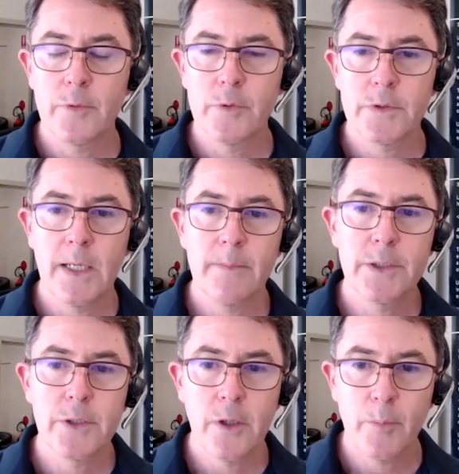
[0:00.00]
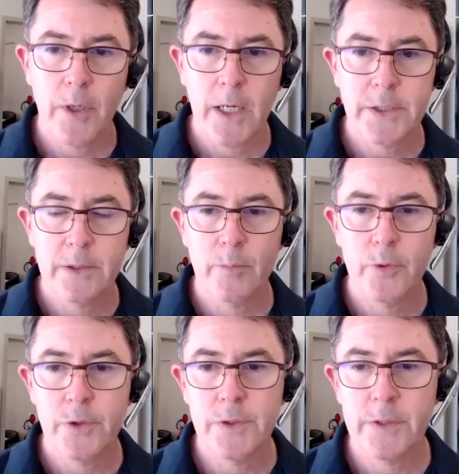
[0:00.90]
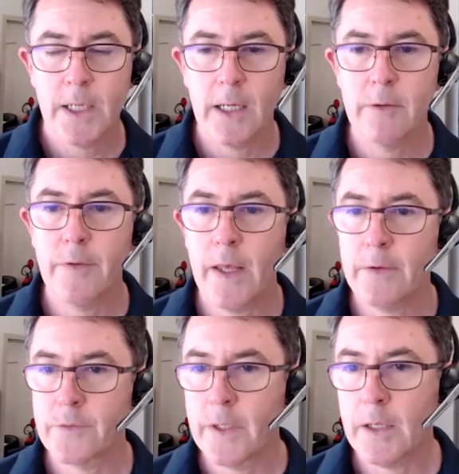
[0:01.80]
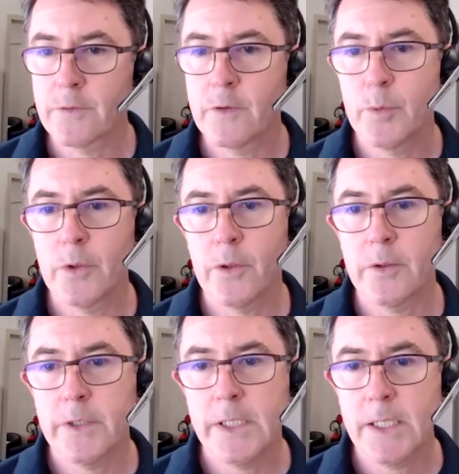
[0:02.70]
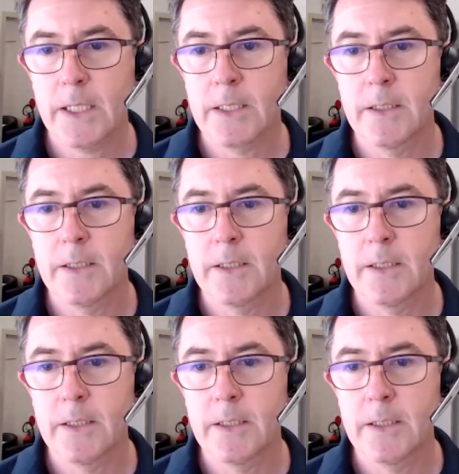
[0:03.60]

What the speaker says: to establish an operation producing 100,000 ounces per year